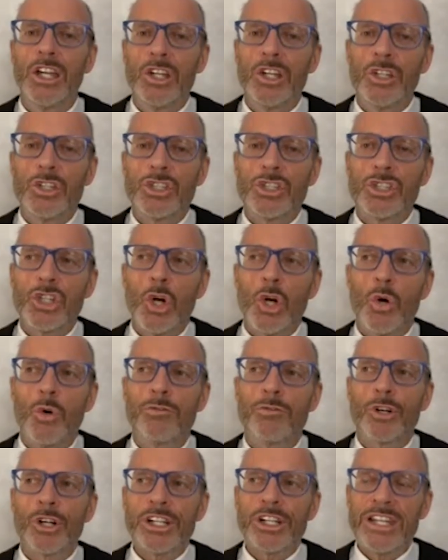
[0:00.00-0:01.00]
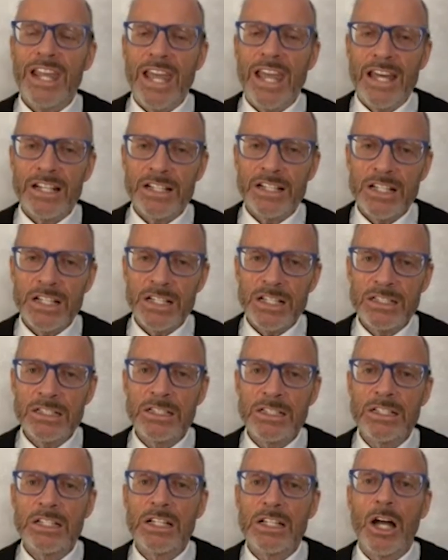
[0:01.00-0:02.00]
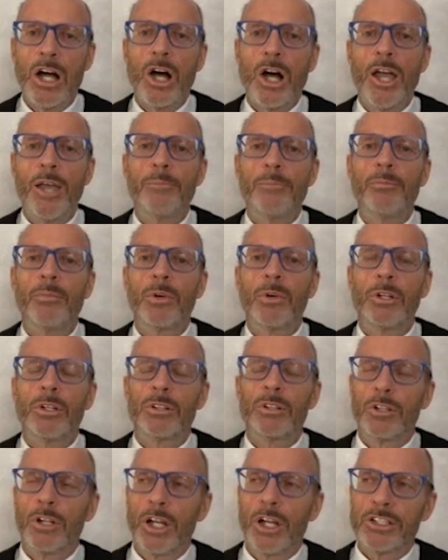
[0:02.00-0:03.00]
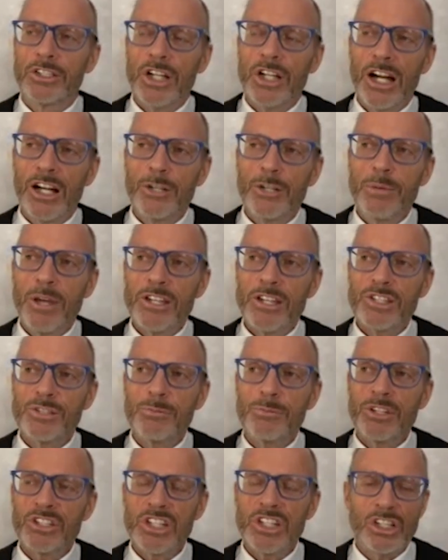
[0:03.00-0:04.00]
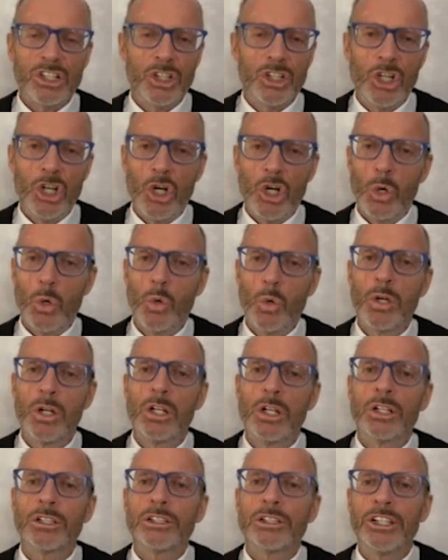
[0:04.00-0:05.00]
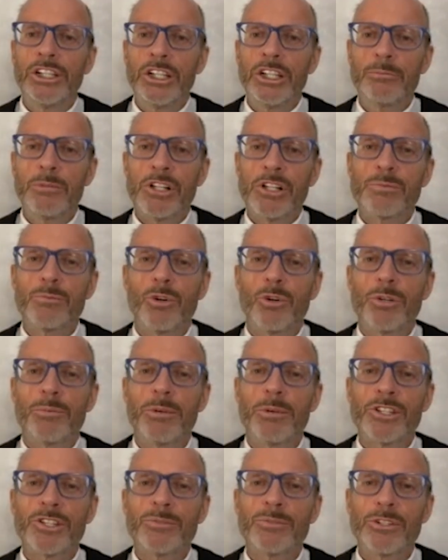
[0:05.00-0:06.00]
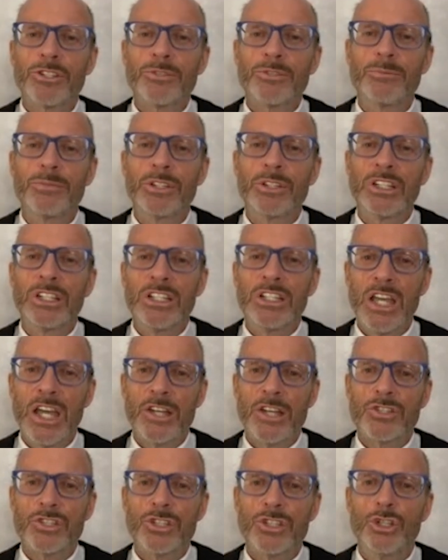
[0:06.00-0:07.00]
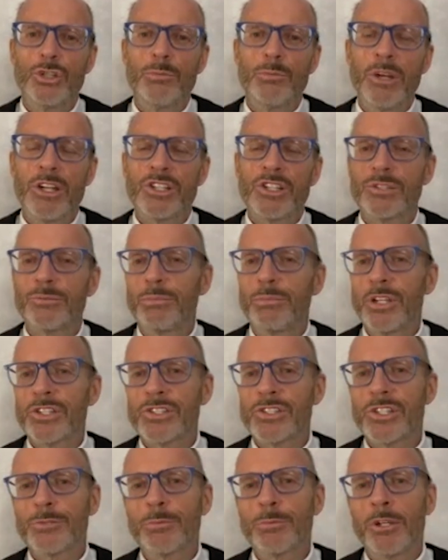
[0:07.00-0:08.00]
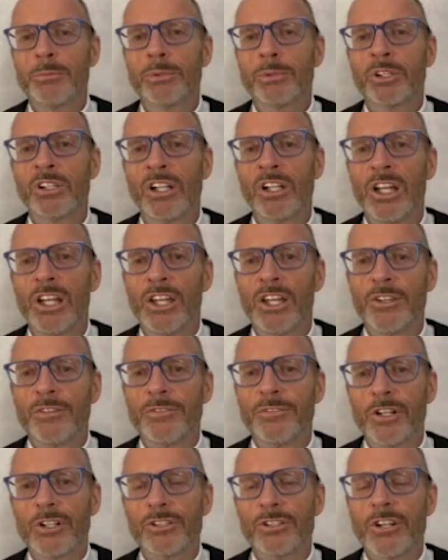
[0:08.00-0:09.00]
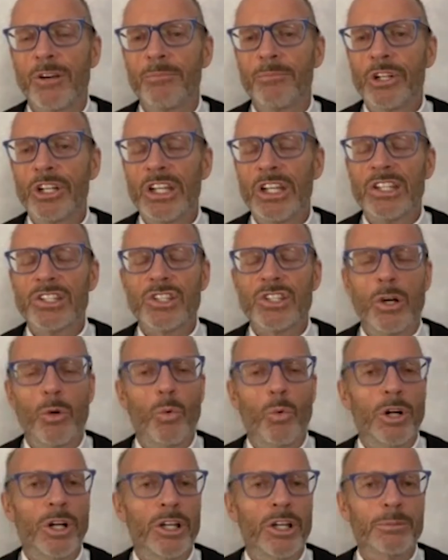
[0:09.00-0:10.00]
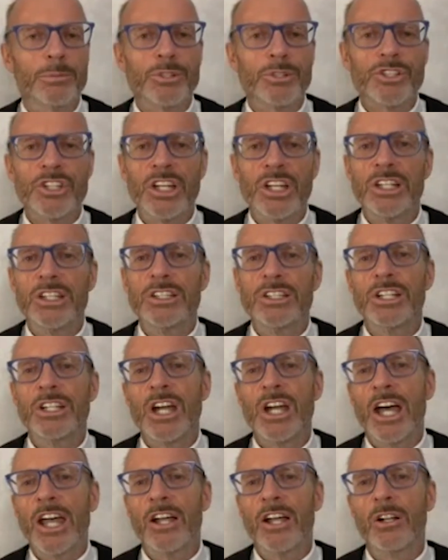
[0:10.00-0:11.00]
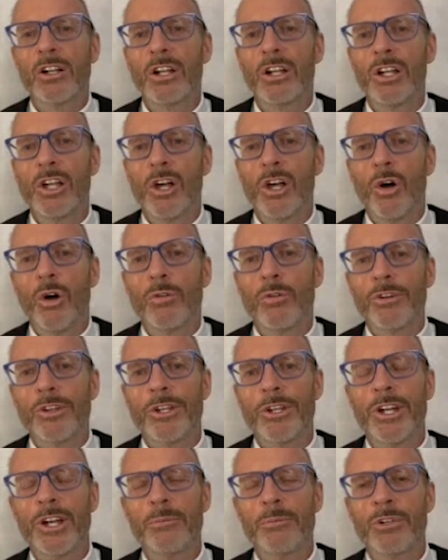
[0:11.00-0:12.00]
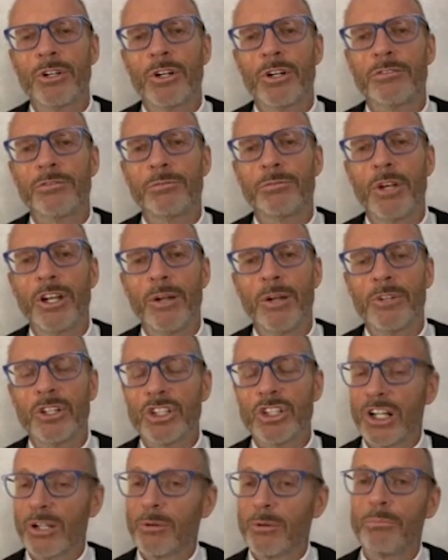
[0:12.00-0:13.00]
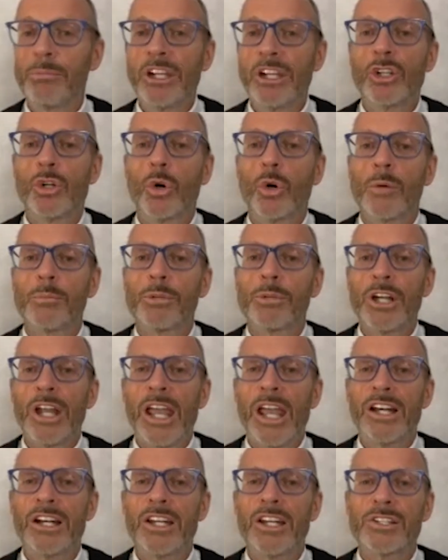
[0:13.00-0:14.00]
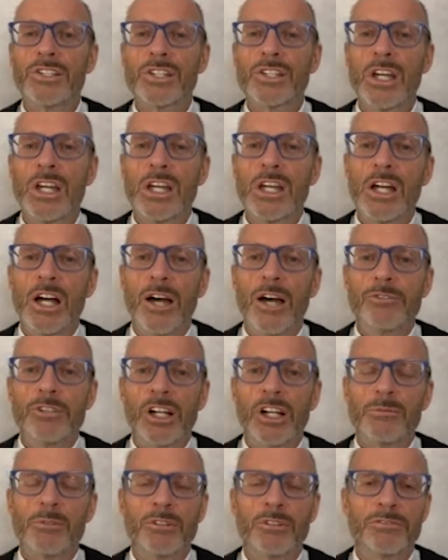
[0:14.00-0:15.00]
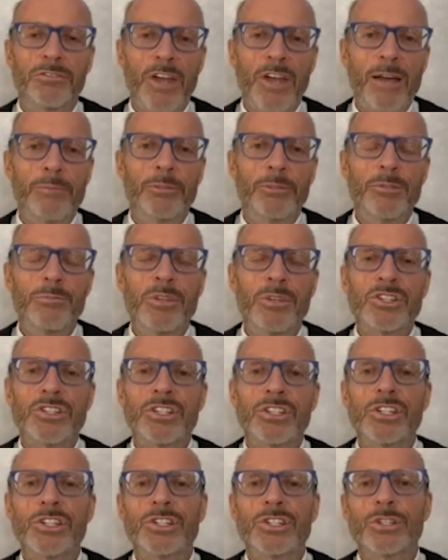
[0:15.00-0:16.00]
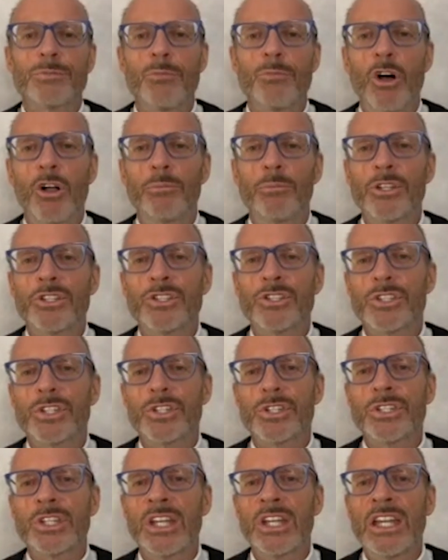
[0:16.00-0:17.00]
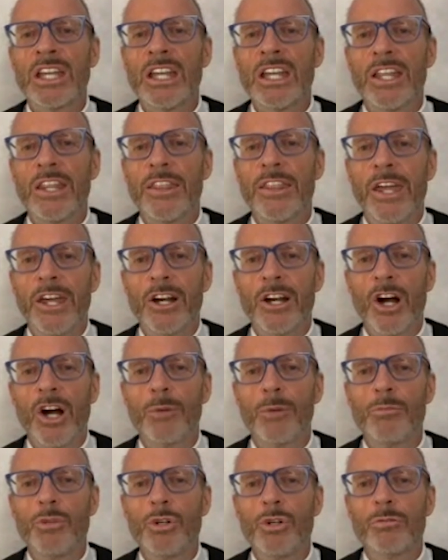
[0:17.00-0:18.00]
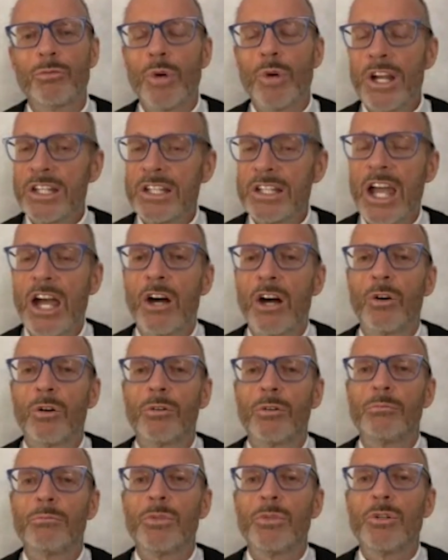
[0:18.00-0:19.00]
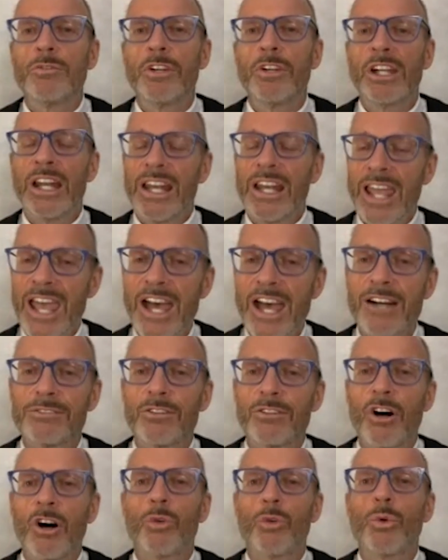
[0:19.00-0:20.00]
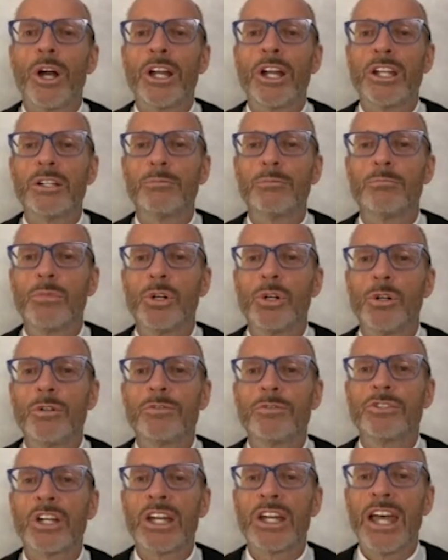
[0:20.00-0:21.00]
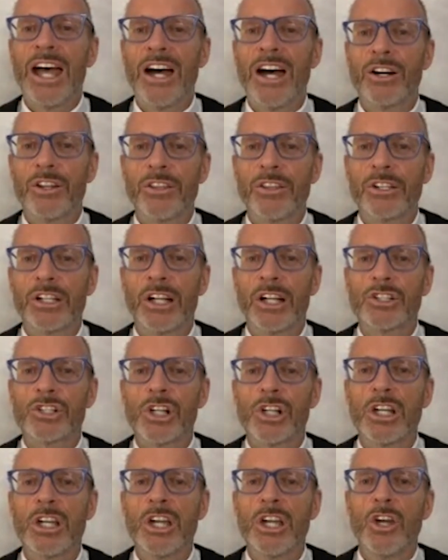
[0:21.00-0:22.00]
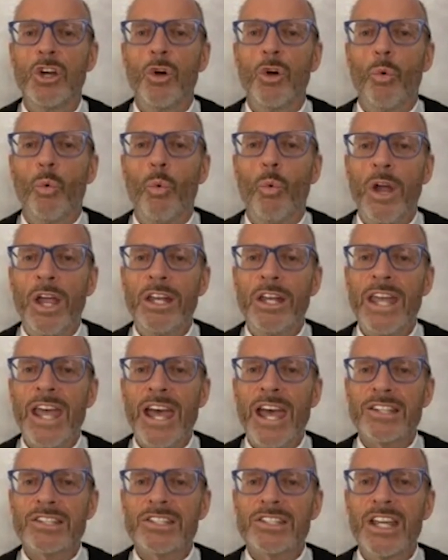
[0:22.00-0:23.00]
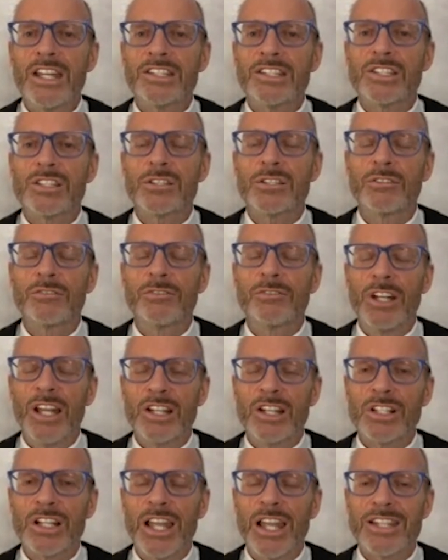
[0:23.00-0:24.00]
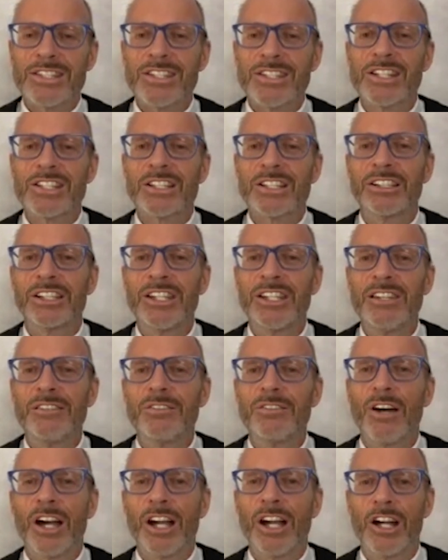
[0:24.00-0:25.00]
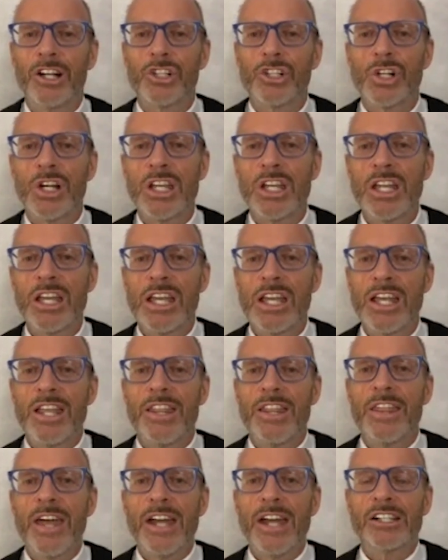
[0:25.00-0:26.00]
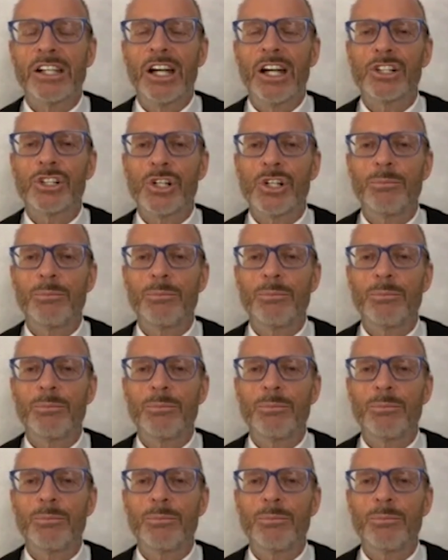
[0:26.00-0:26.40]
So for Canada, I'm entirely pessimistic? No. Leaning much more to pessimism? Yes. You mentioned business people. The federal government is 100% in denial over the number of, and I'm not talking about big corporate entities, I'm talking about family businesses, small businesses that are right now moving and have already moved out of the country. When financial assets leave a country, that country